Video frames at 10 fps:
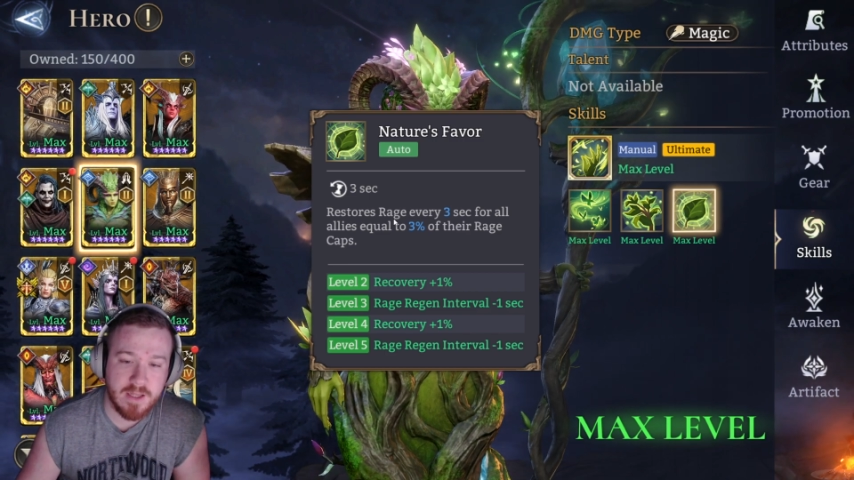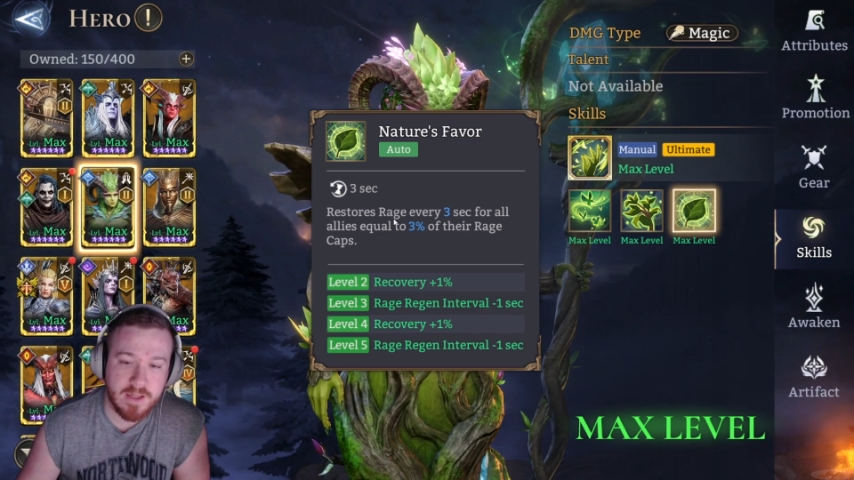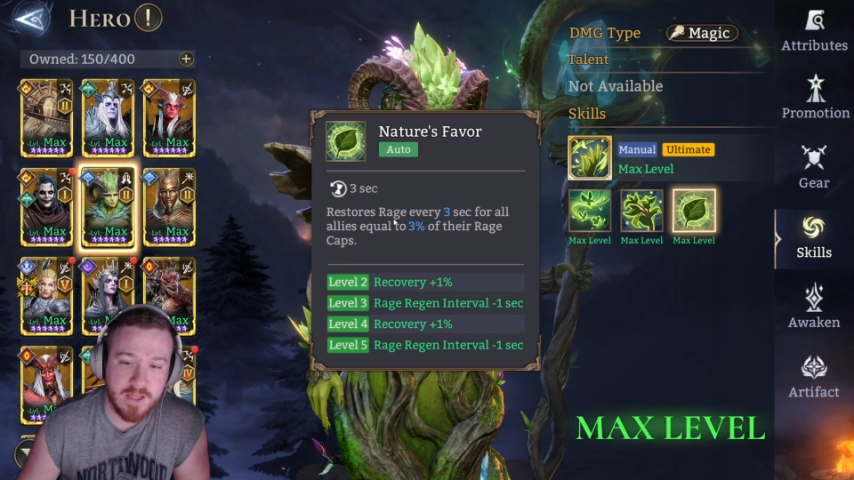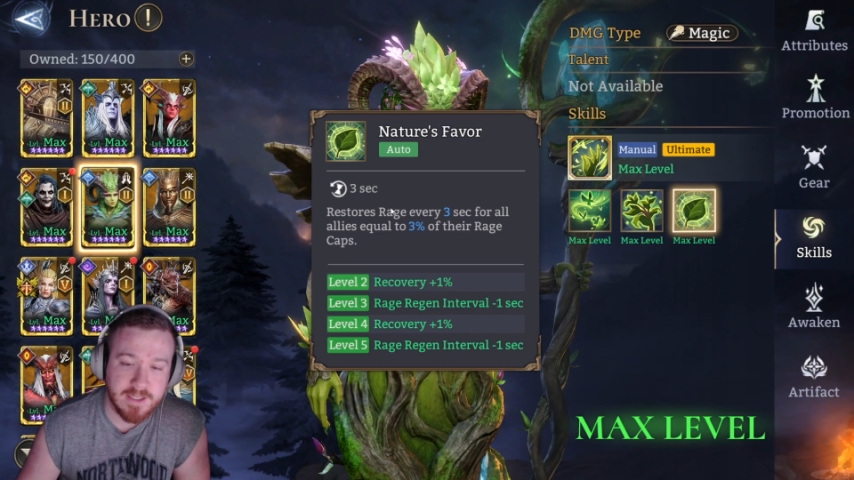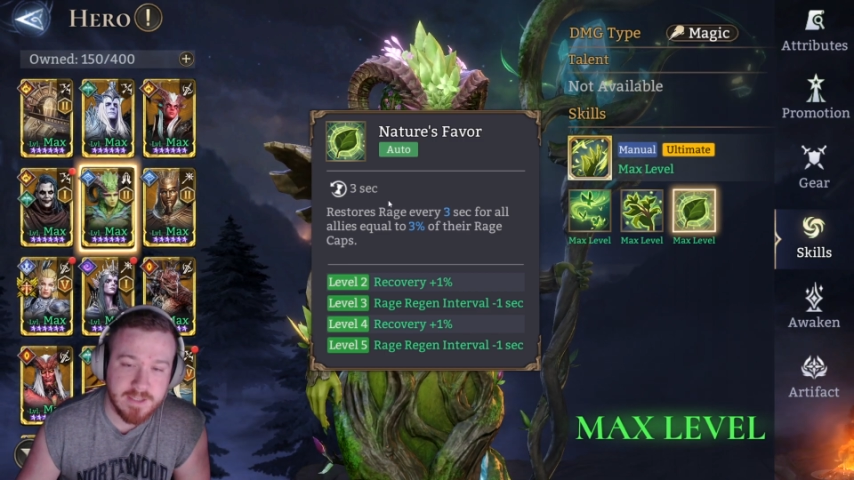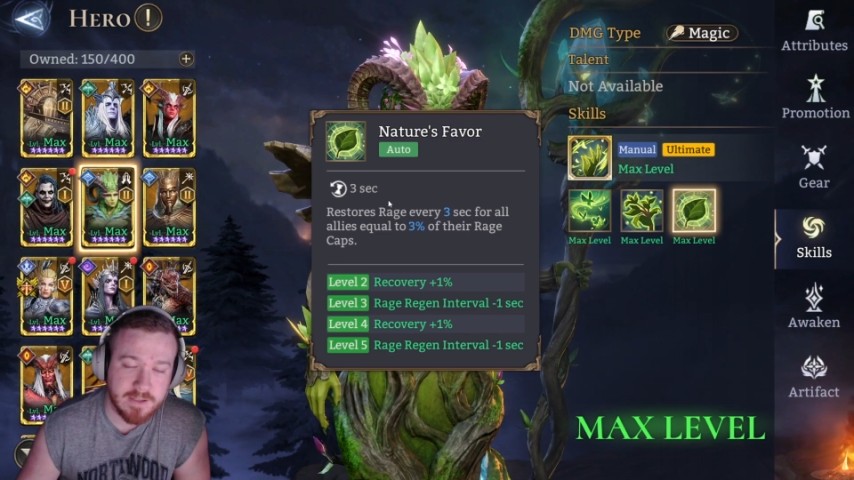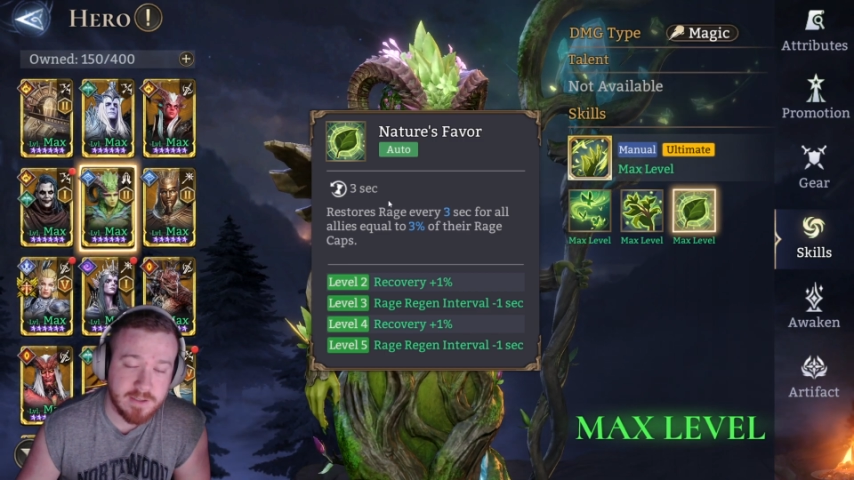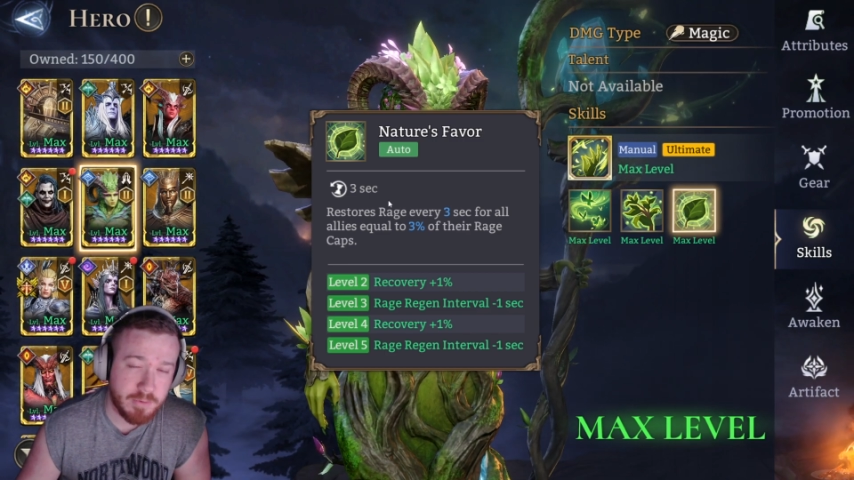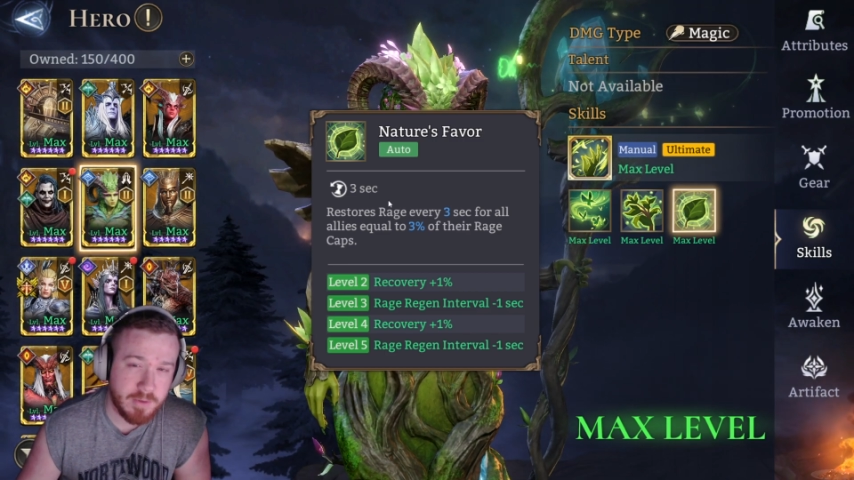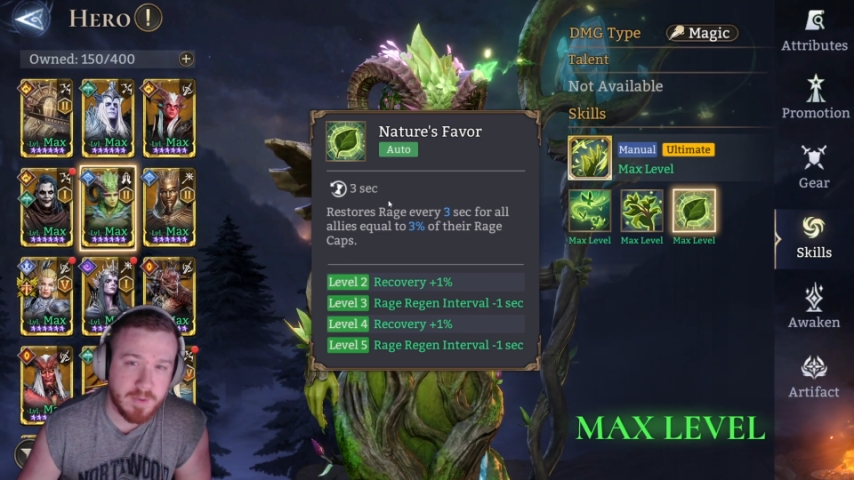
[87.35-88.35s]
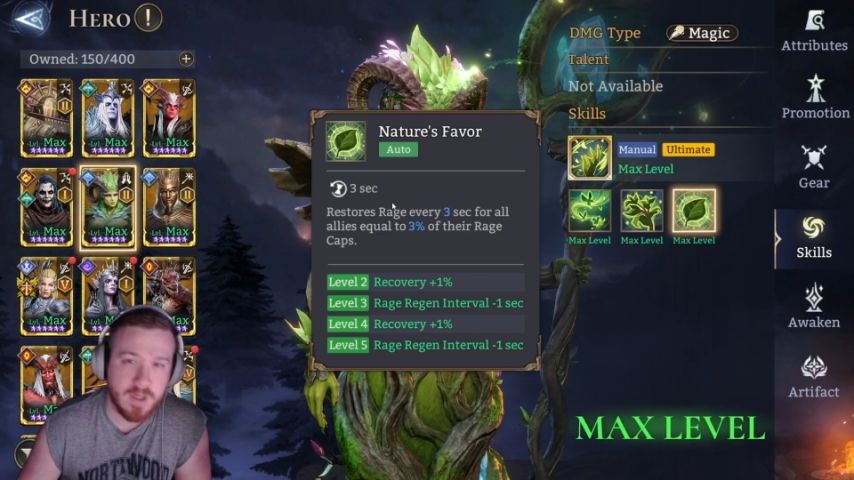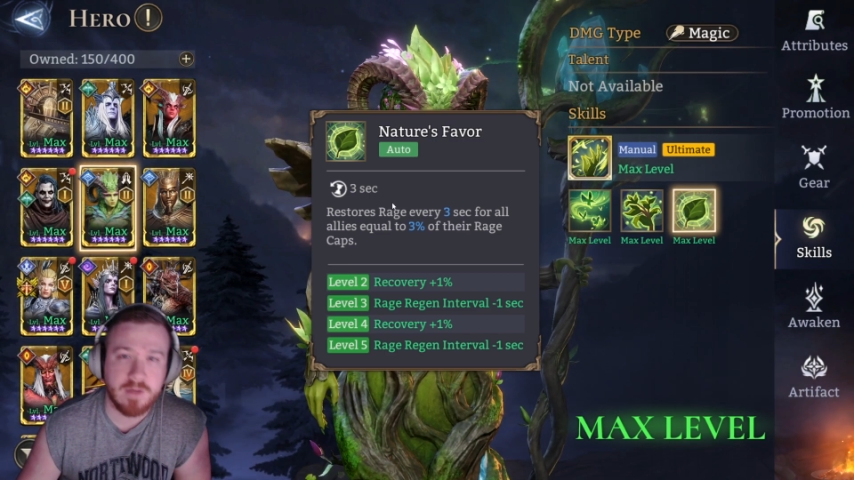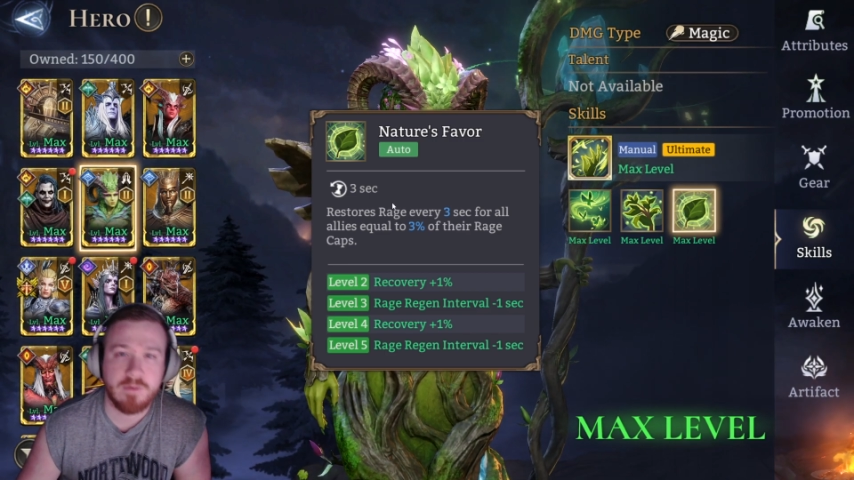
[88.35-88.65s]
that's actually pretty big